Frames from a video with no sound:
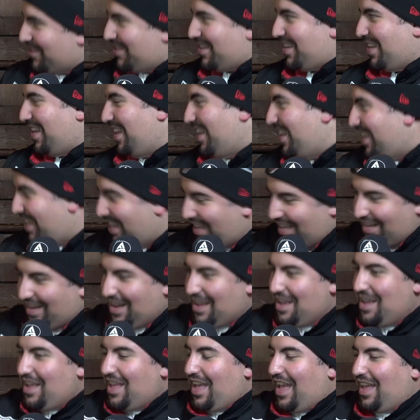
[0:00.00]
cocky,
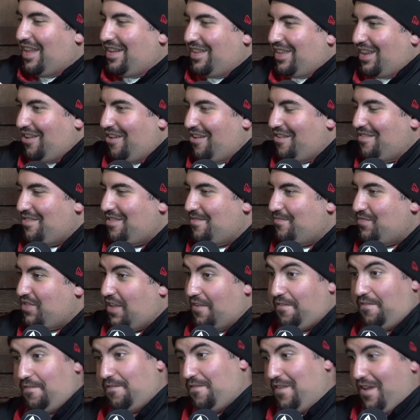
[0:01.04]
and, and, you know,
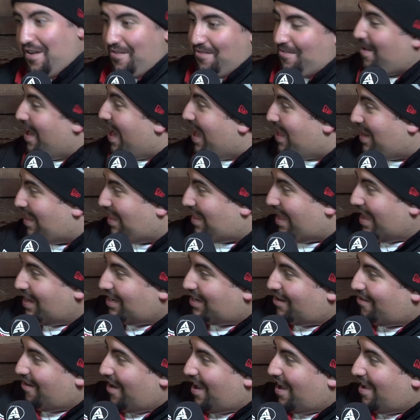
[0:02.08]
the feral
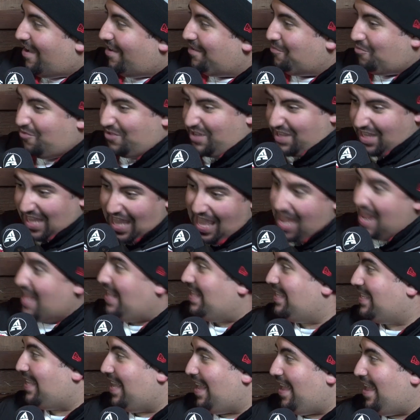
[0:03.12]
Adelaide crowd will get
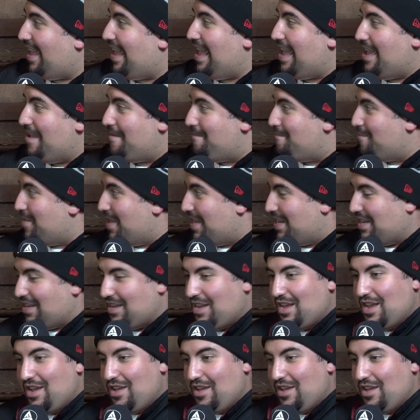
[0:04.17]
into him. And,